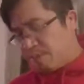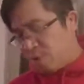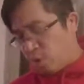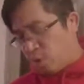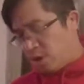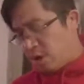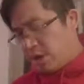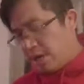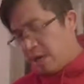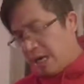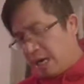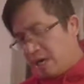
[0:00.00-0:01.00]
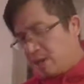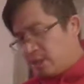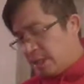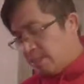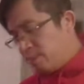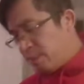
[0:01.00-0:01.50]
4 are the
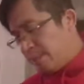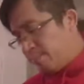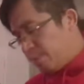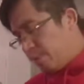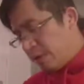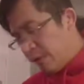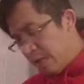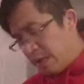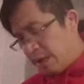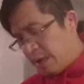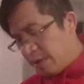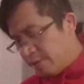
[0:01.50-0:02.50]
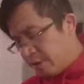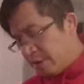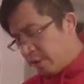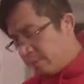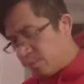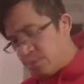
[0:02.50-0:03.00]
same type of
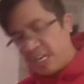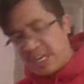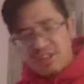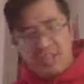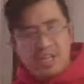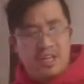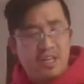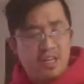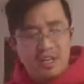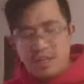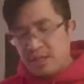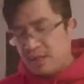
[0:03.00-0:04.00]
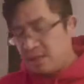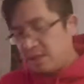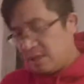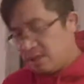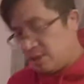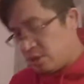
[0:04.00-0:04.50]
technique.
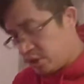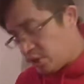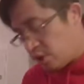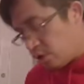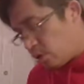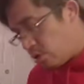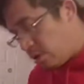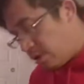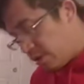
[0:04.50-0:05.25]
So